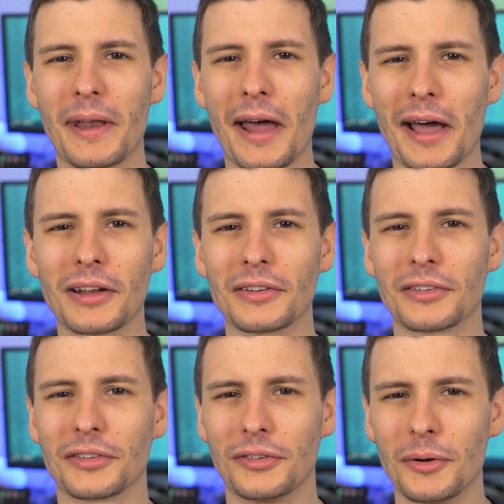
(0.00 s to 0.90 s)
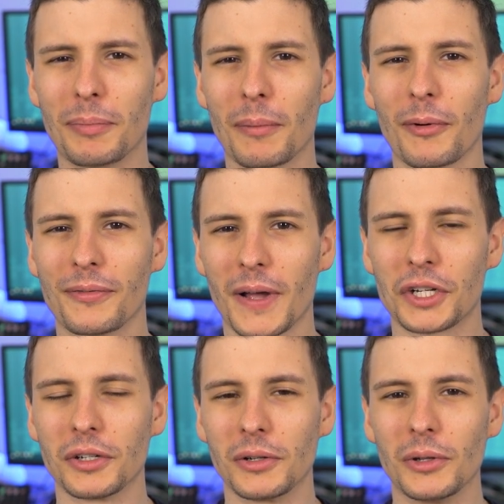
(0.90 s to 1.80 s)
not super
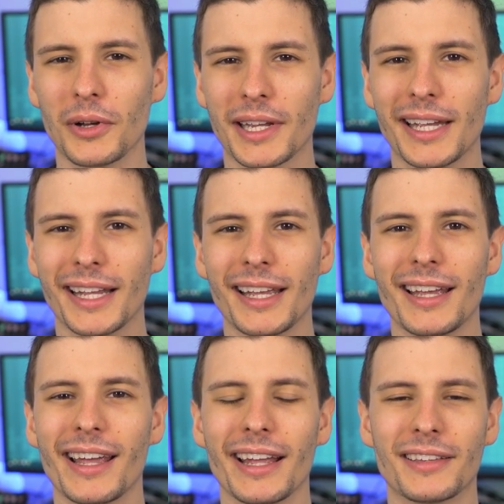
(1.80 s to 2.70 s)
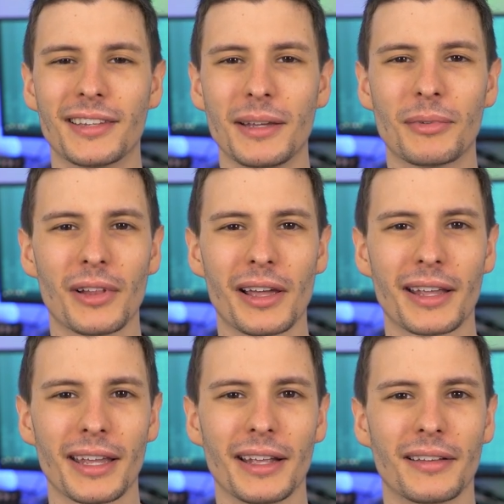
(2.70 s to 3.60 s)
professional looking. It seems
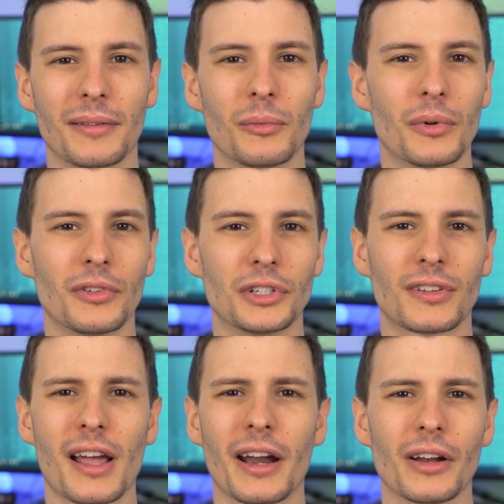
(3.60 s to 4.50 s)
like it was just kind